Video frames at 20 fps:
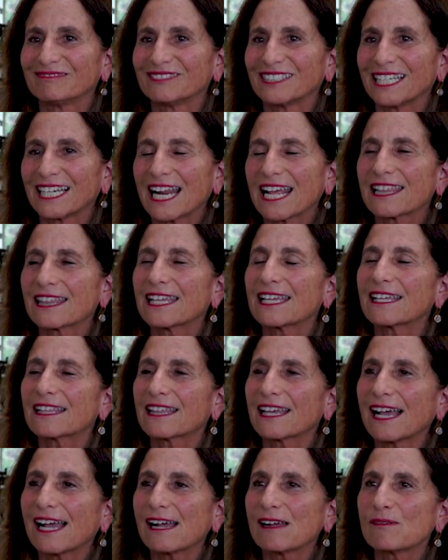And I think
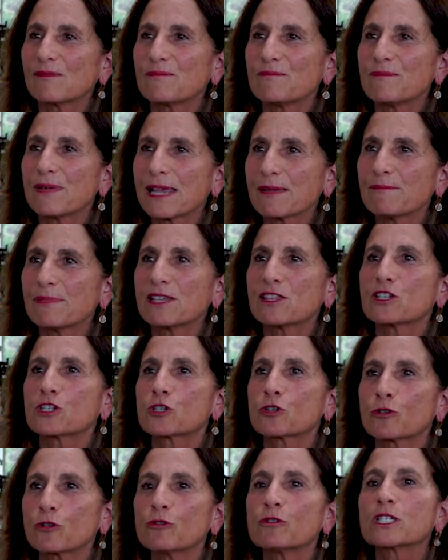that may be the
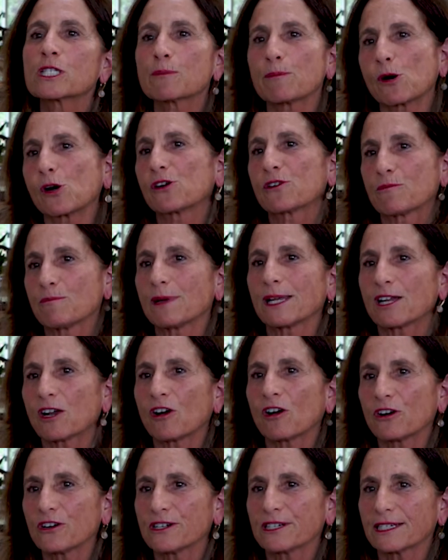truest part of my
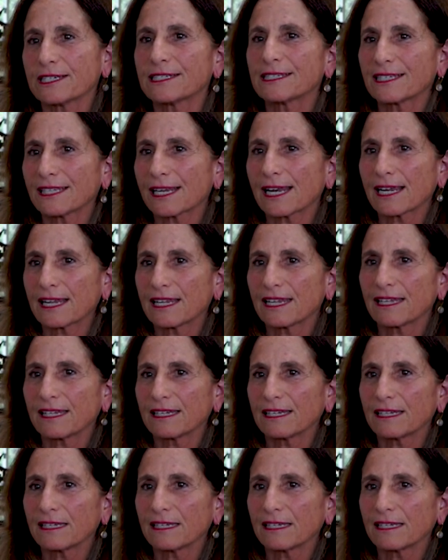heart is that